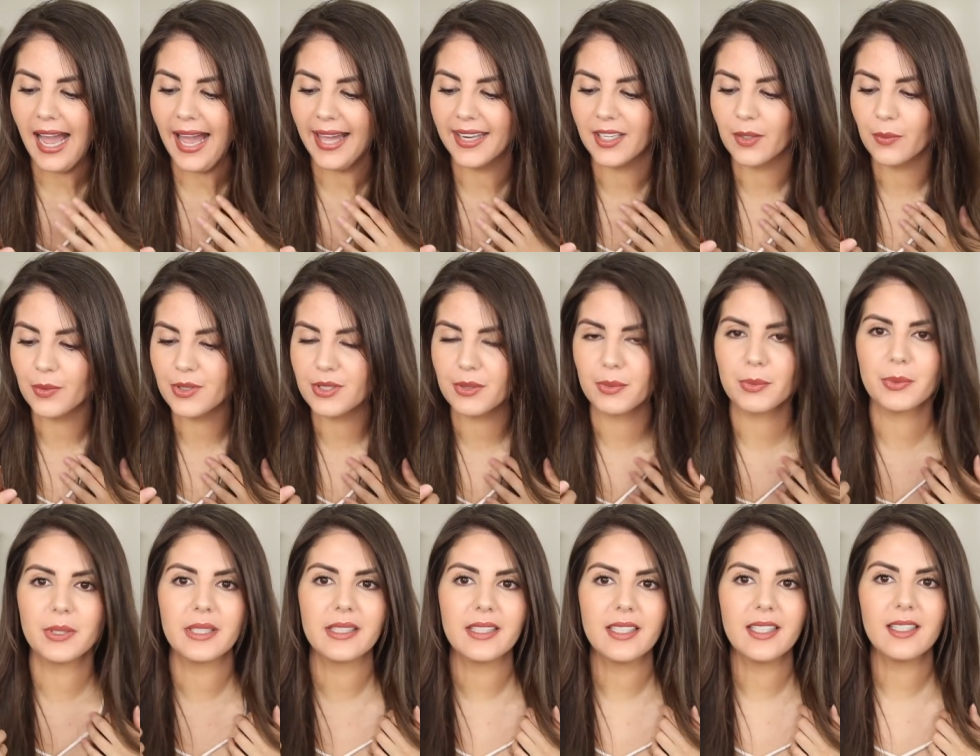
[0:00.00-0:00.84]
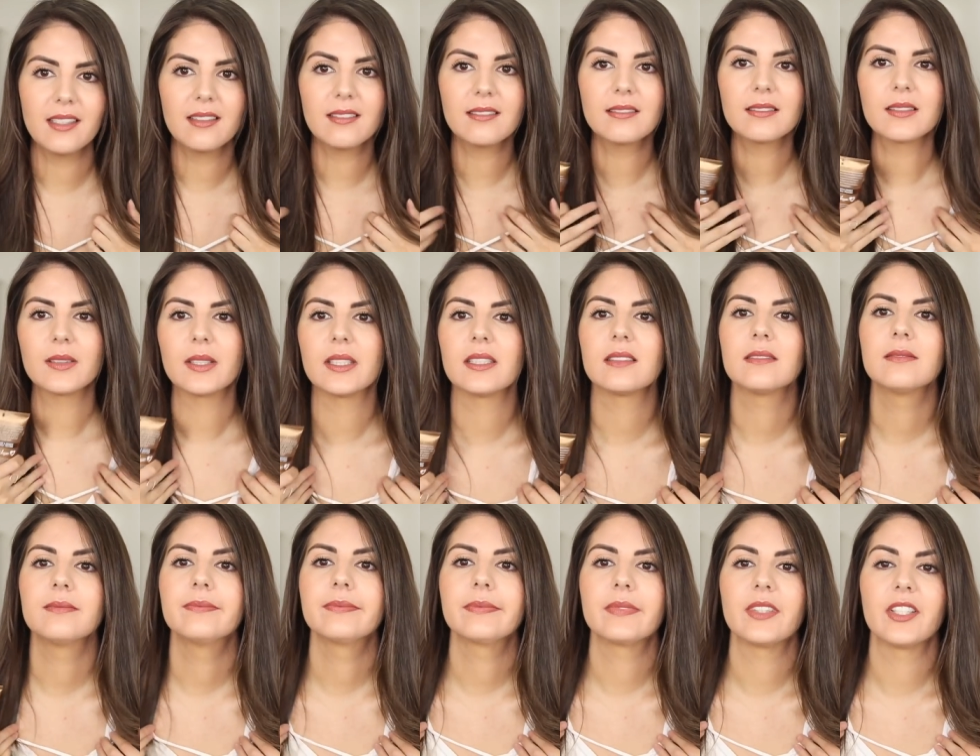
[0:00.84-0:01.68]
And it was a really,
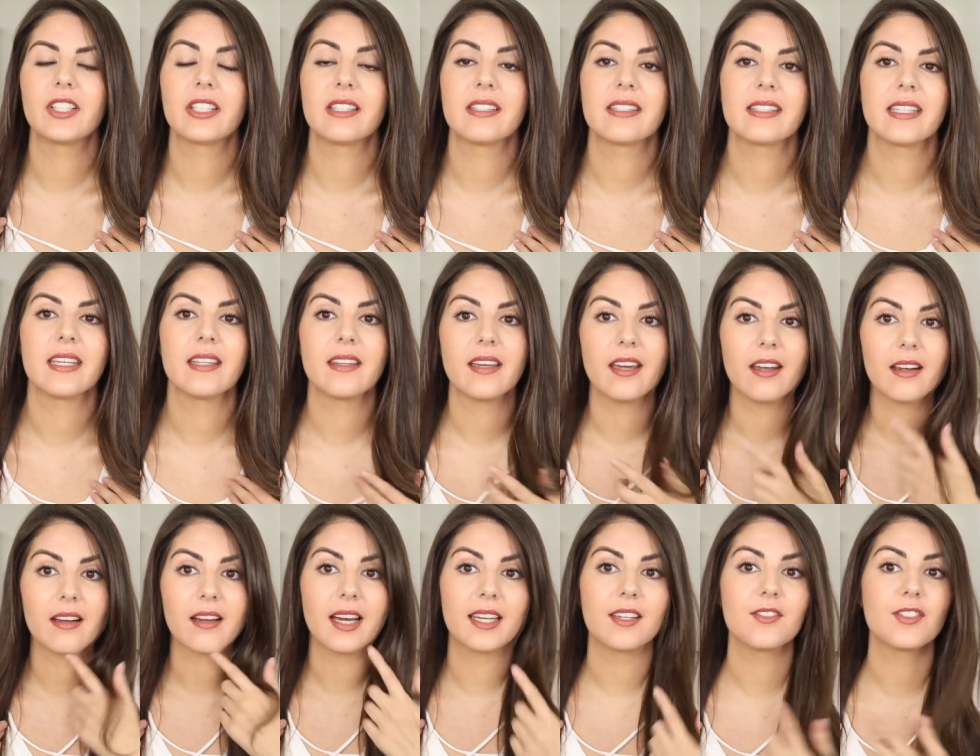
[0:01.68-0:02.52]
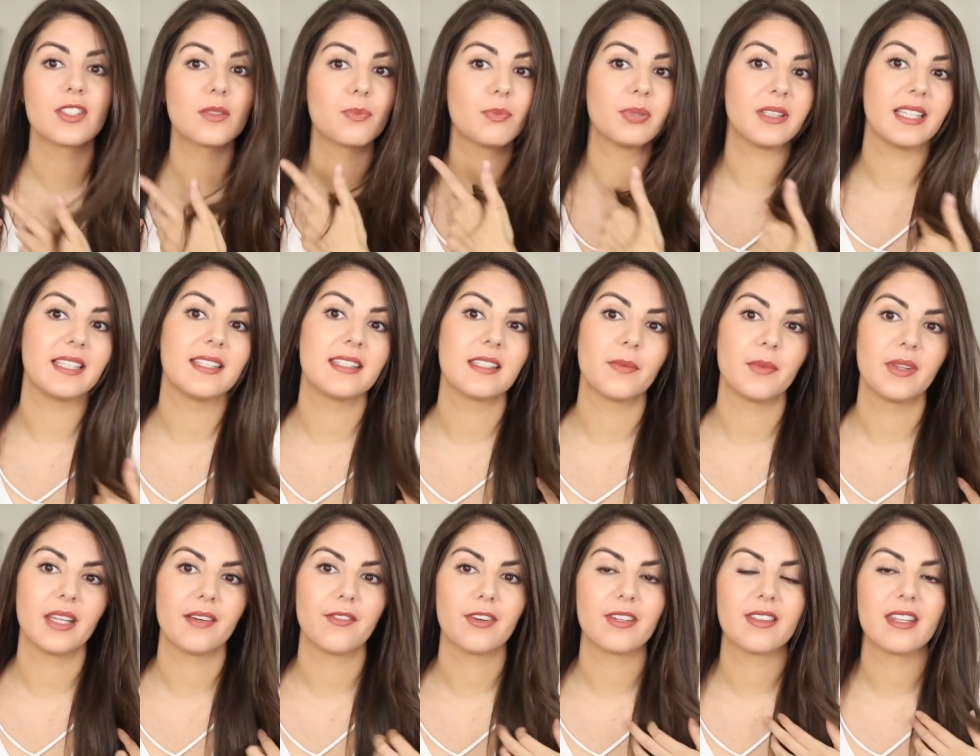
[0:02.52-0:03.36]
well, you can see there, it kind of just blends
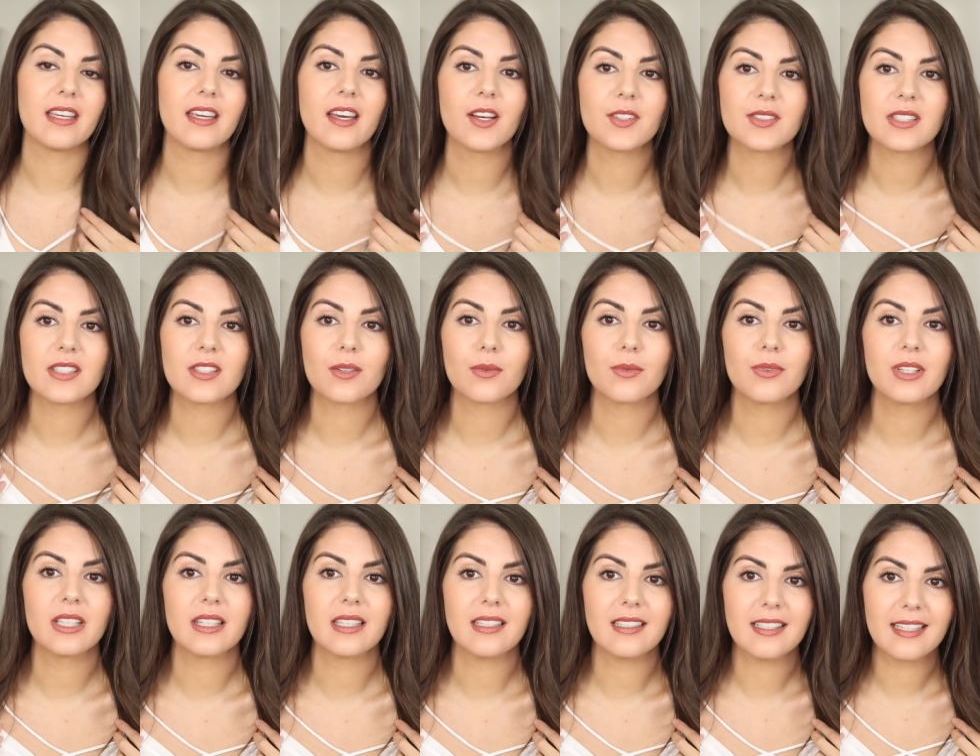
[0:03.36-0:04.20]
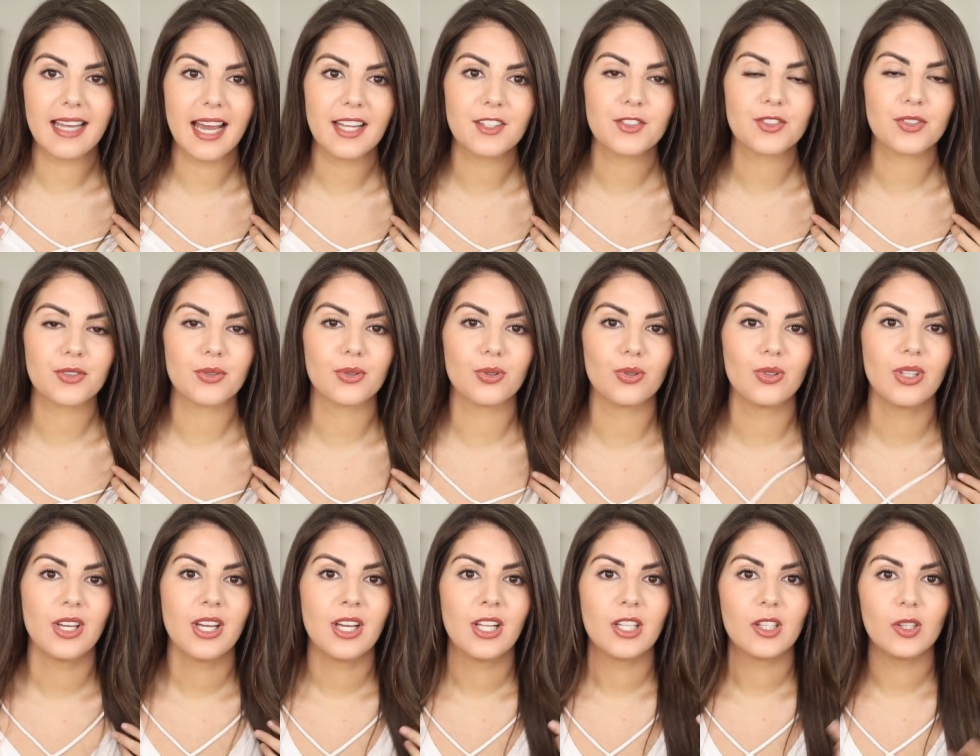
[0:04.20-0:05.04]
in with everything else. It's a really
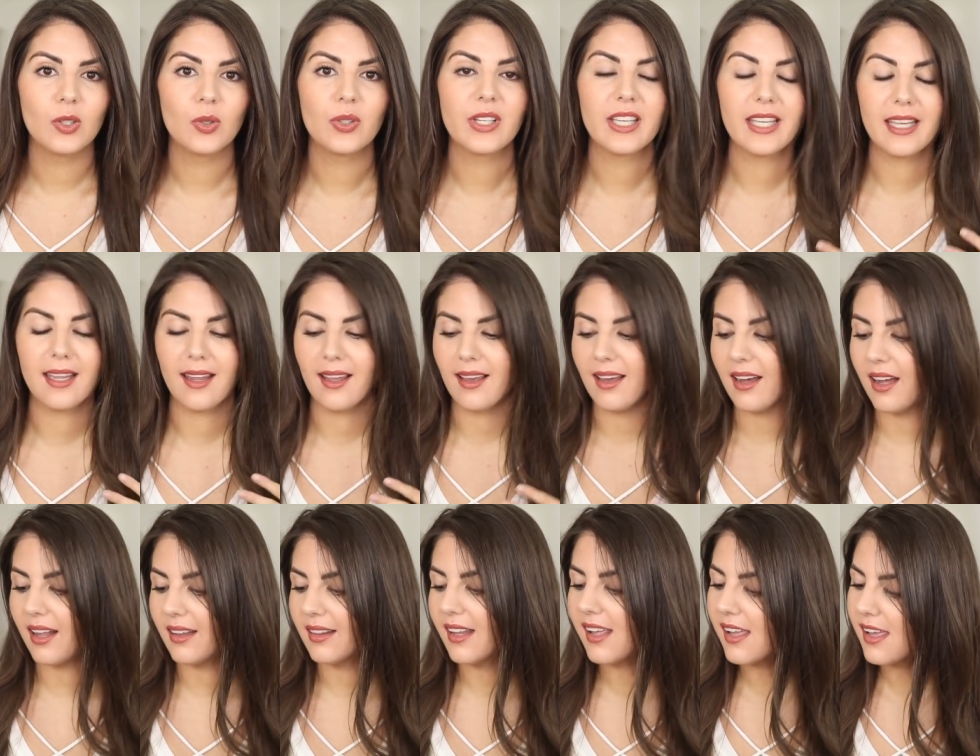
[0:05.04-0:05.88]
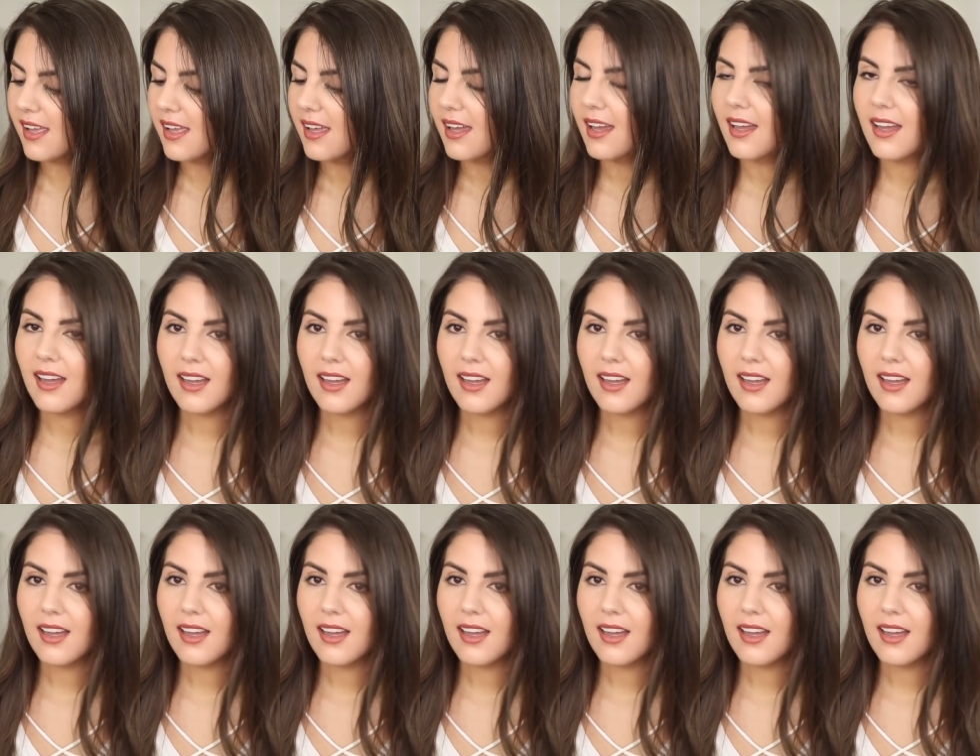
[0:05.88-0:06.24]
natural looking color.